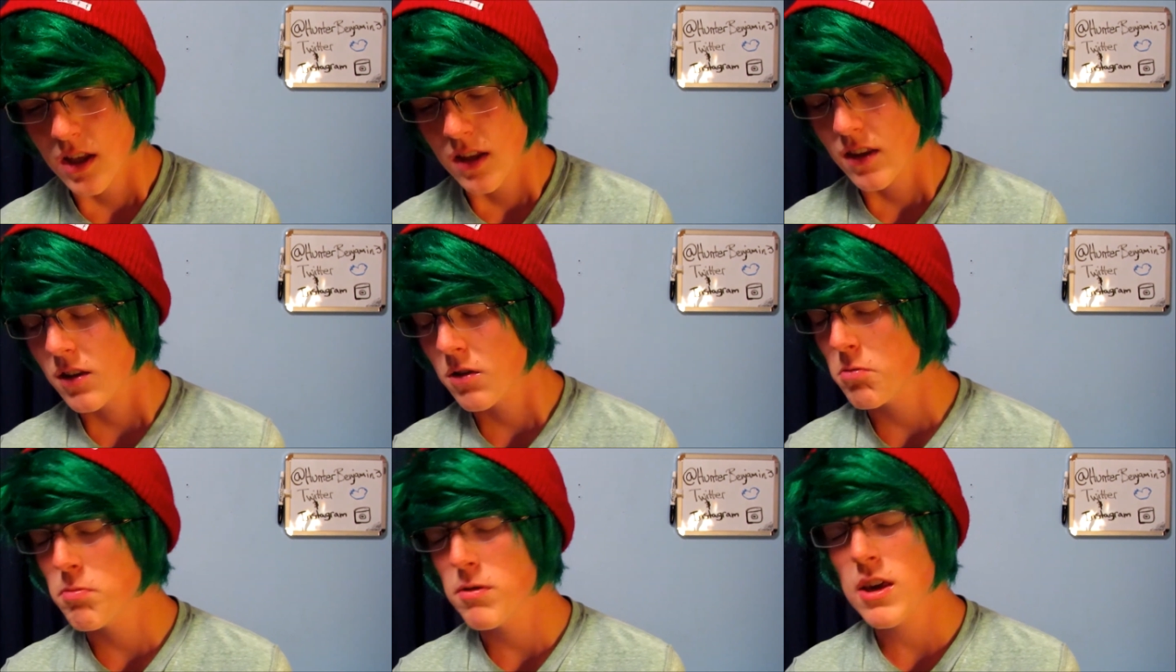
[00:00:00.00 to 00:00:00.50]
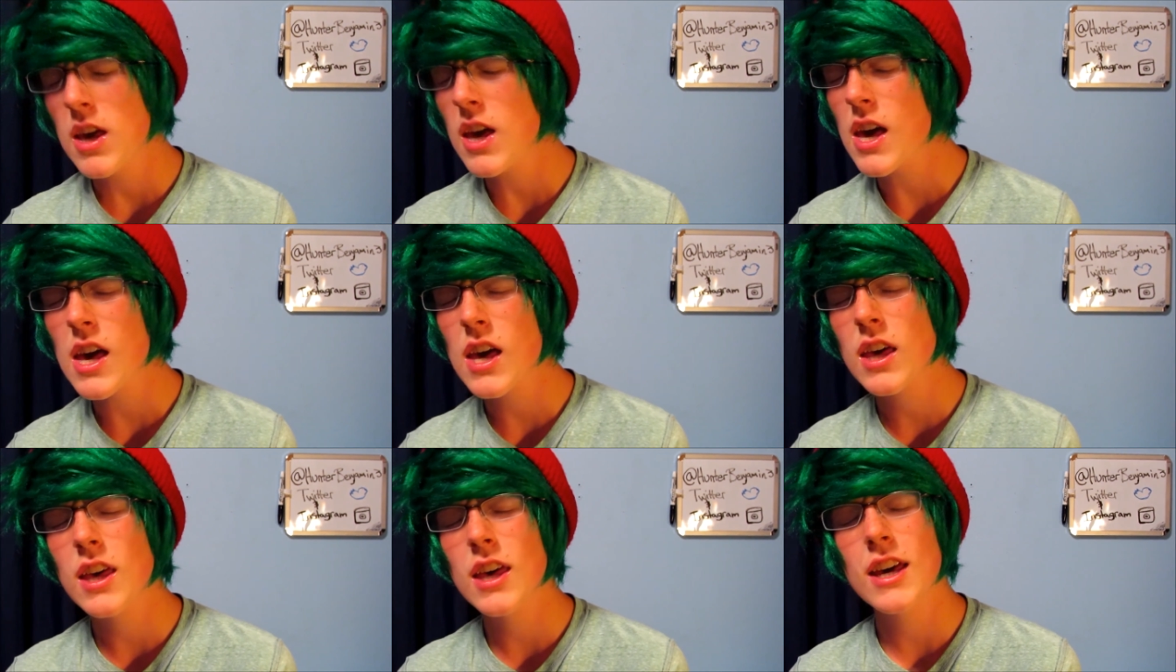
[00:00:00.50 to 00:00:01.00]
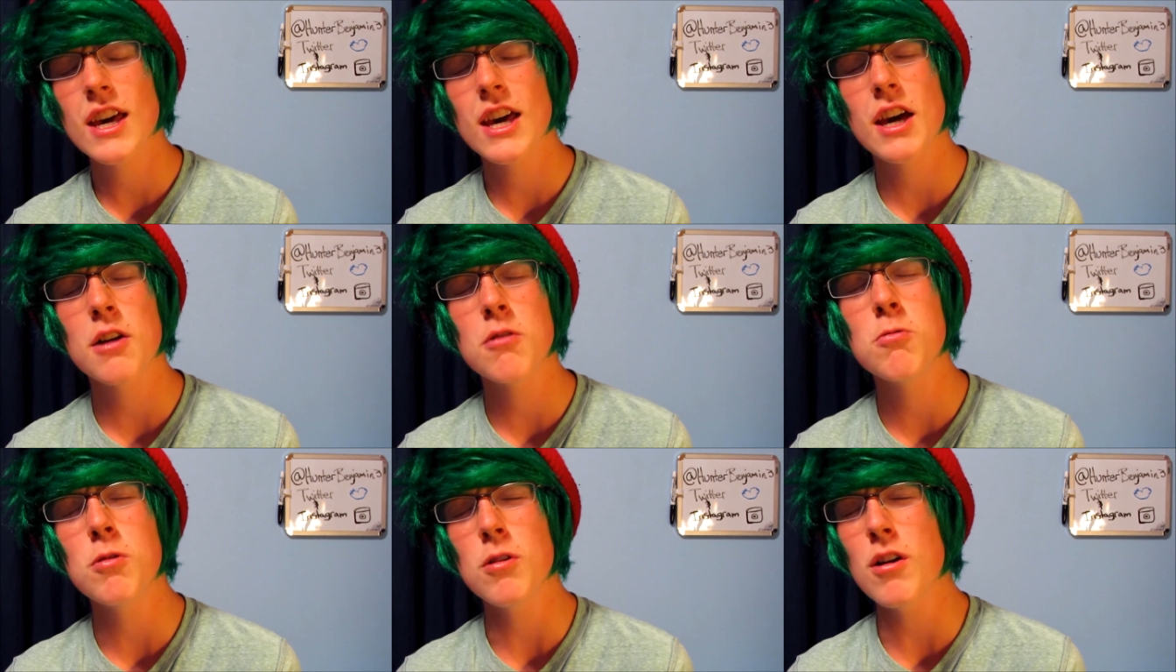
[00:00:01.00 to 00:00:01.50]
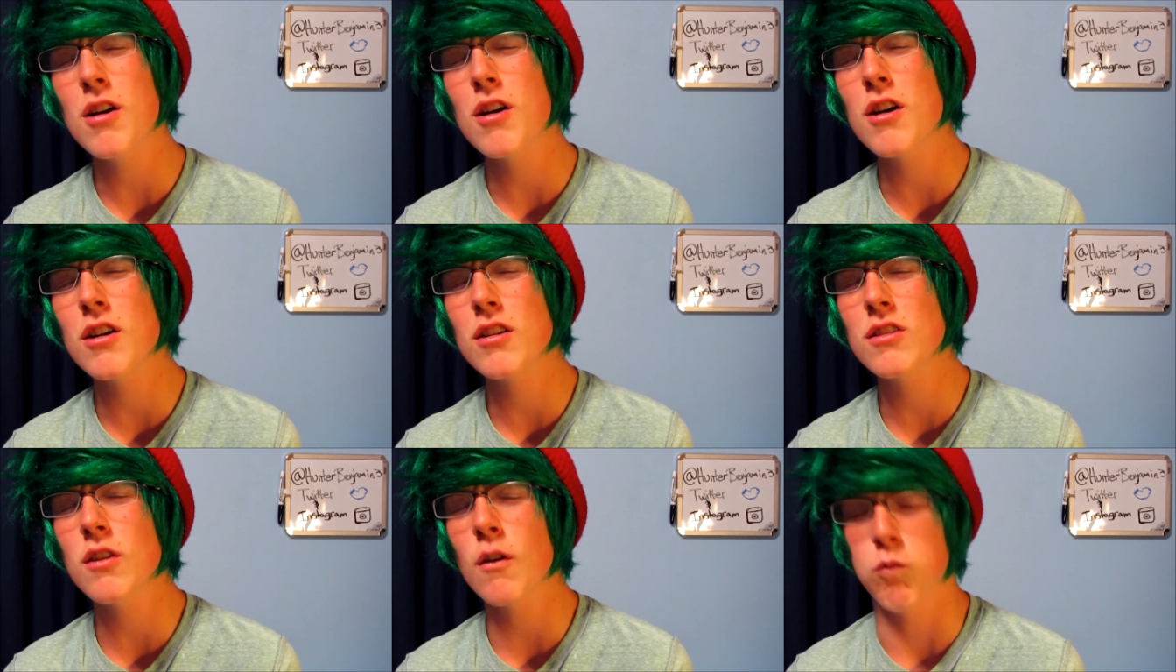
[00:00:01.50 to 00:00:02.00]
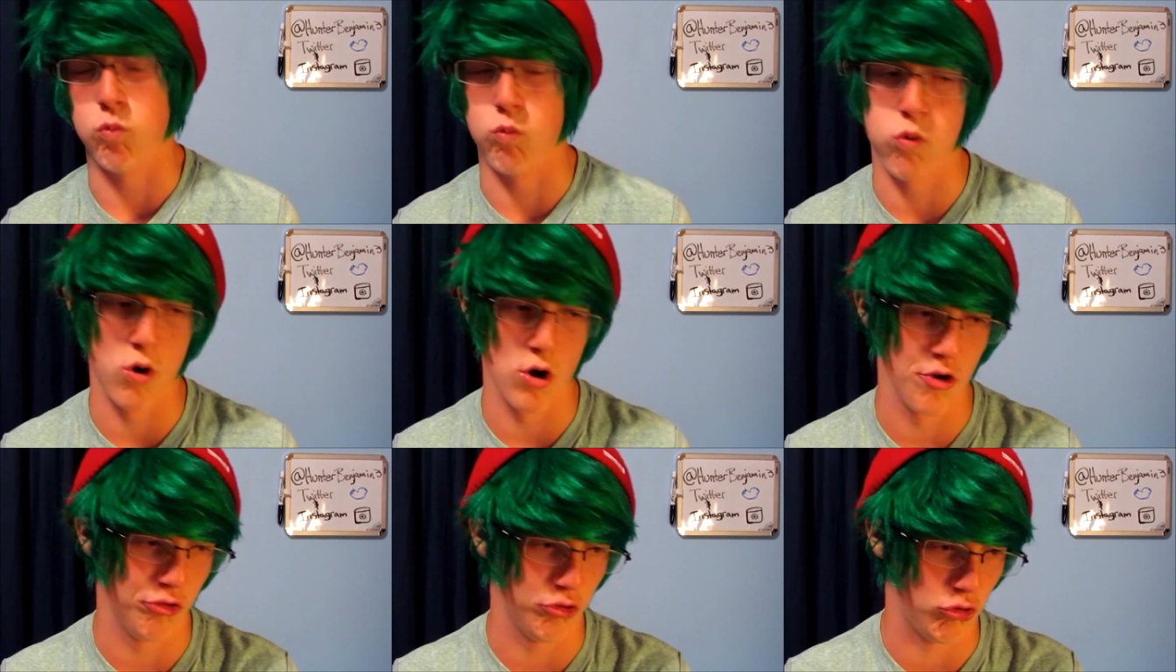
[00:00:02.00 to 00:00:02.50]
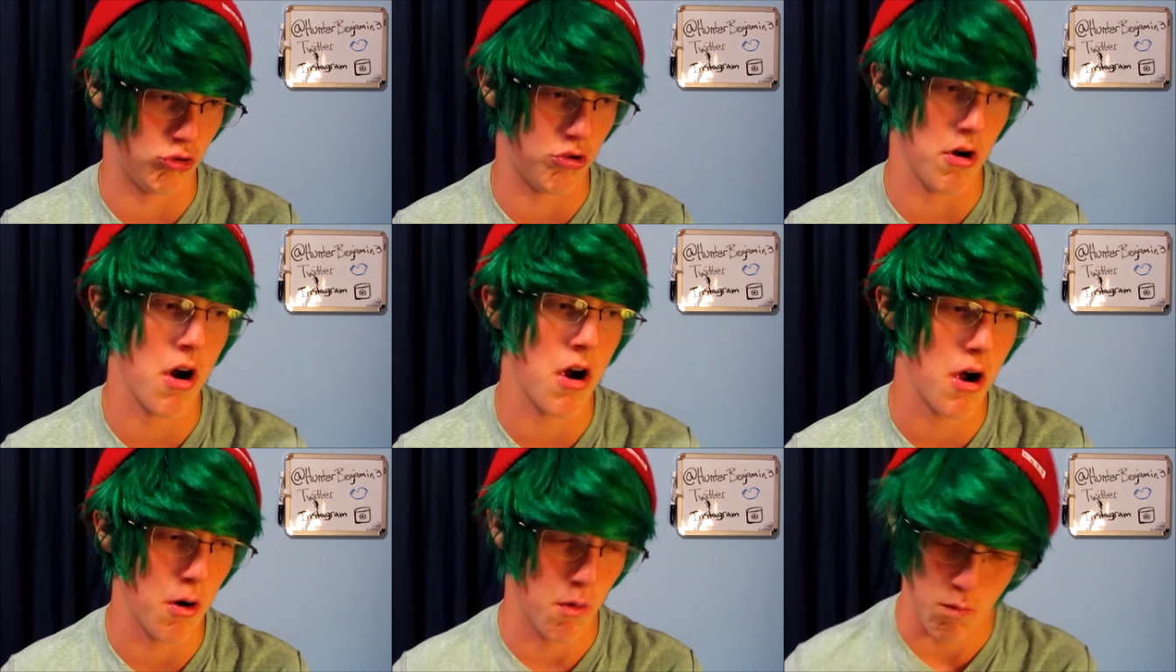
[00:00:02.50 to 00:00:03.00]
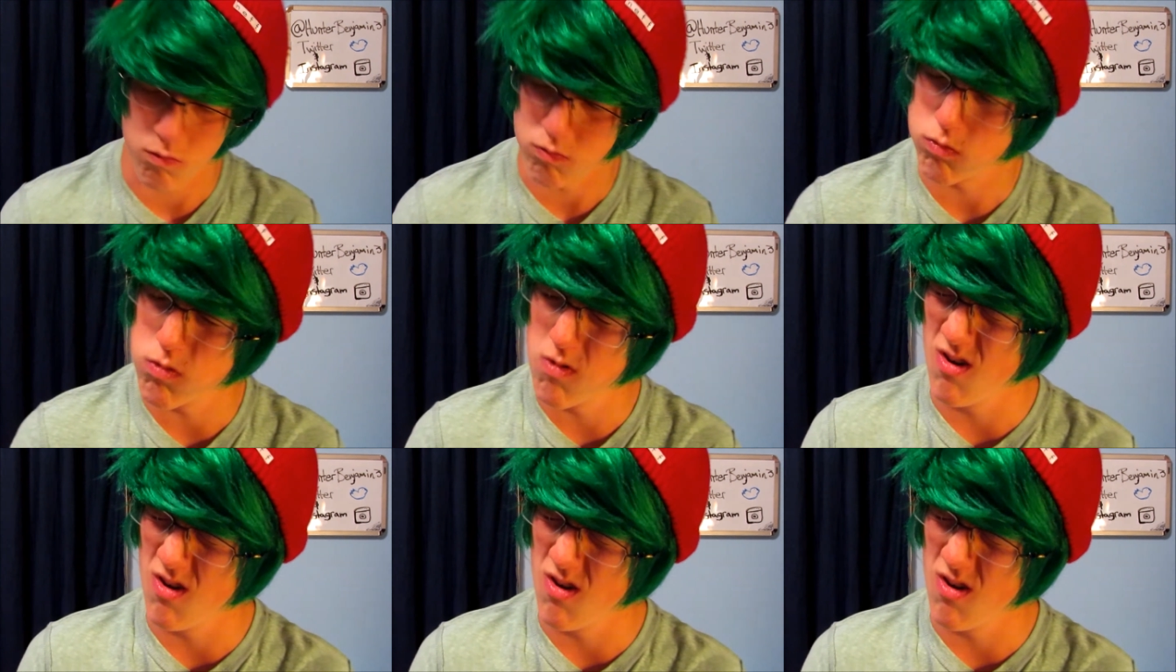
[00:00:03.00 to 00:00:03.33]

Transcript: Speaking words of wisdom.